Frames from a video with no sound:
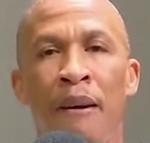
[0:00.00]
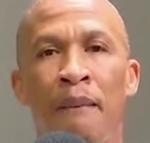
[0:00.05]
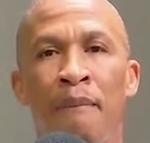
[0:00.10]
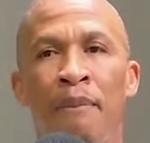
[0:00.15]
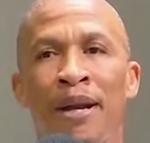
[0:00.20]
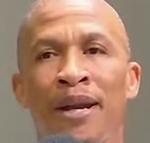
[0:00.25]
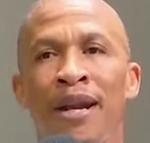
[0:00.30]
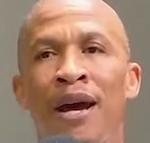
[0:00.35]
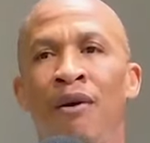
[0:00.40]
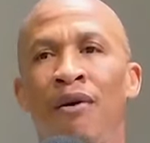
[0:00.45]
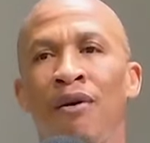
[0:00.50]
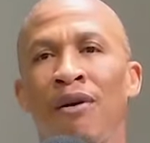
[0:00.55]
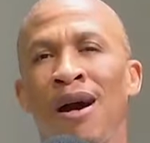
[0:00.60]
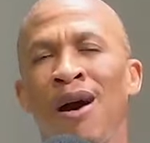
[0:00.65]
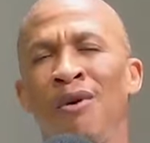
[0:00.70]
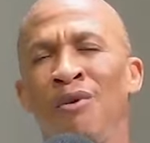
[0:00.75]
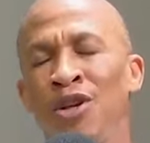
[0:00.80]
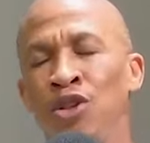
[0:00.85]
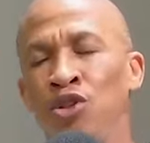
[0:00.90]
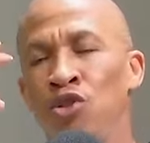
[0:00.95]
But now I
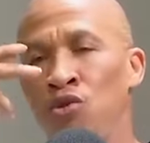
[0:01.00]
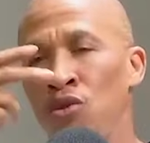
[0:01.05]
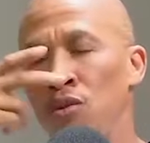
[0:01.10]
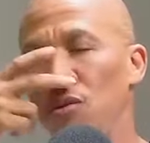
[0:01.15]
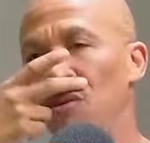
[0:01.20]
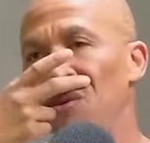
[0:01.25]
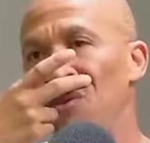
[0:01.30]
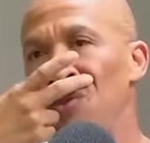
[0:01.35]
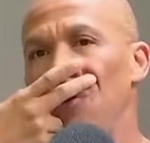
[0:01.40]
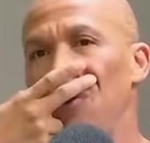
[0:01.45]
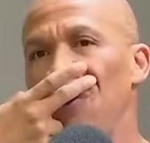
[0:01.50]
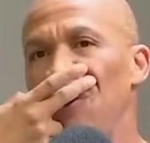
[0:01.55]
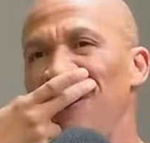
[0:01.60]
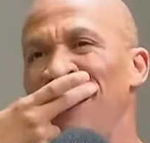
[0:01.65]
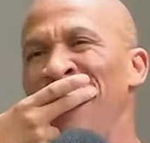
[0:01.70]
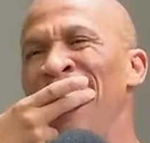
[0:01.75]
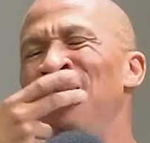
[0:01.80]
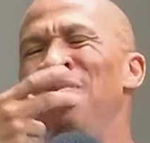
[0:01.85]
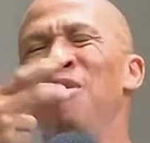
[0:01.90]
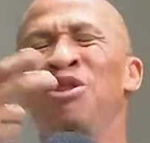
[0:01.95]
want you
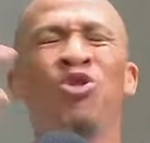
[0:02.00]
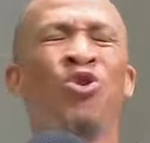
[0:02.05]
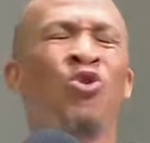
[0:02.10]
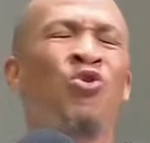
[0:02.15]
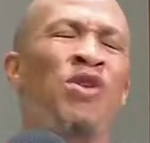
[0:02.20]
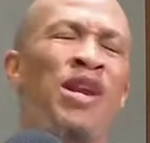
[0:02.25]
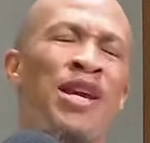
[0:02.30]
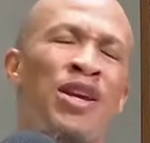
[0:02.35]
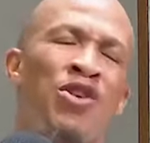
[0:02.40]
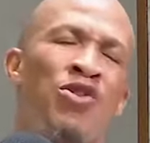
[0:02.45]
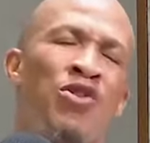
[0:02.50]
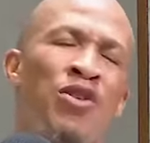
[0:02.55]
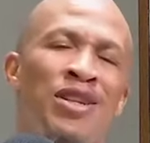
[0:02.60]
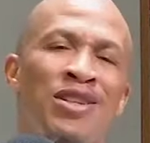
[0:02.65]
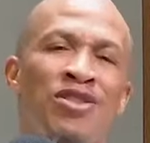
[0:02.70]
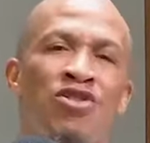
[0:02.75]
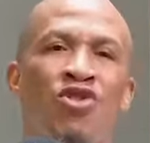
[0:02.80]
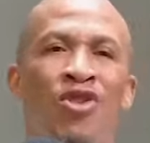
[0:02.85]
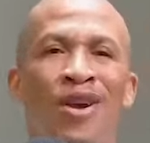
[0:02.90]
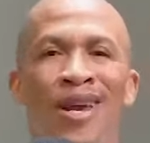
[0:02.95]
take me through like you know the
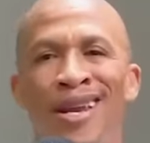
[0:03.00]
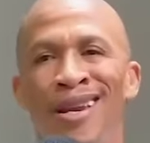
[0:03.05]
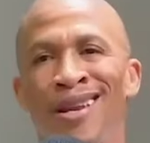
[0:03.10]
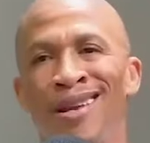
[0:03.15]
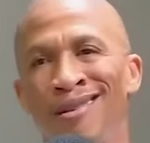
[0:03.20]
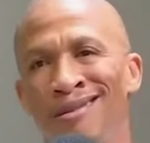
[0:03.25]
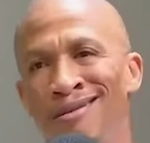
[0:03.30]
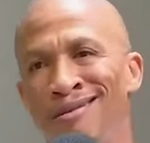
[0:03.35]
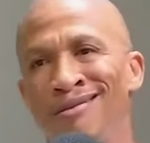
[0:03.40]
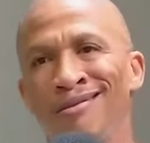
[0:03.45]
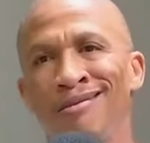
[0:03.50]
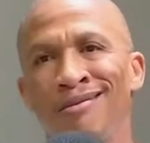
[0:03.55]
training